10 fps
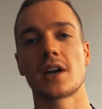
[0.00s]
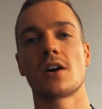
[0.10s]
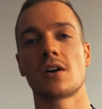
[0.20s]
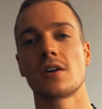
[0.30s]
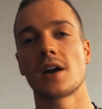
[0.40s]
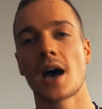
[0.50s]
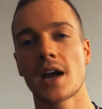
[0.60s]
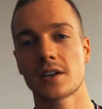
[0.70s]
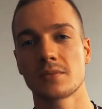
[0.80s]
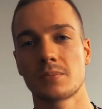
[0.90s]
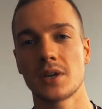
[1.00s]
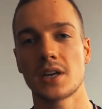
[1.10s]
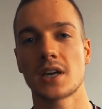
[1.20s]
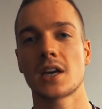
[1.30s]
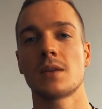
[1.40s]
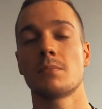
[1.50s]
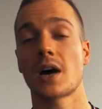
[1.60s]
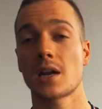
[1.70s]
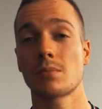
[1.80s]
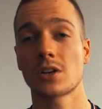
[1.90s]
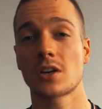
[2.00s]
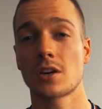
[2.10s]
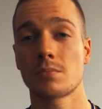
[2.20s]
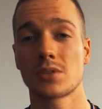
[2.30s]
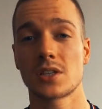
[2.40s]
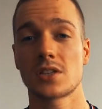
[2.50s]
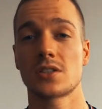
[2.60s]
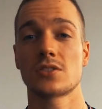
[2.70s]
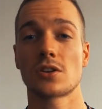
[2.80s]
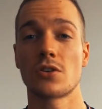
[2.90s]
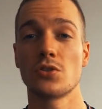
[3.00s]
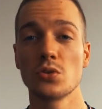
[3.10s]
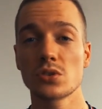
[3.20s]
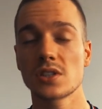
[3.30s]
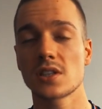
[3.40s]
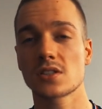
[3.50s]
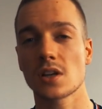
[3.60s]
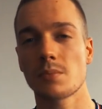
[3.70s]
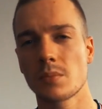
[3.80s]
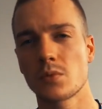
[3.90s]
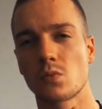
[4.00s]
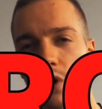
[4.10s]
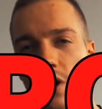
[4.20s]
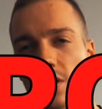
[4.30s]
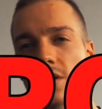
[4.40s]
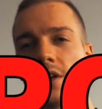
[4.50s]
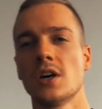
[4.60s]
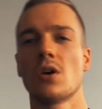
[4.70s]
are not competing in bodybuilding competitions are using this supplement wrong.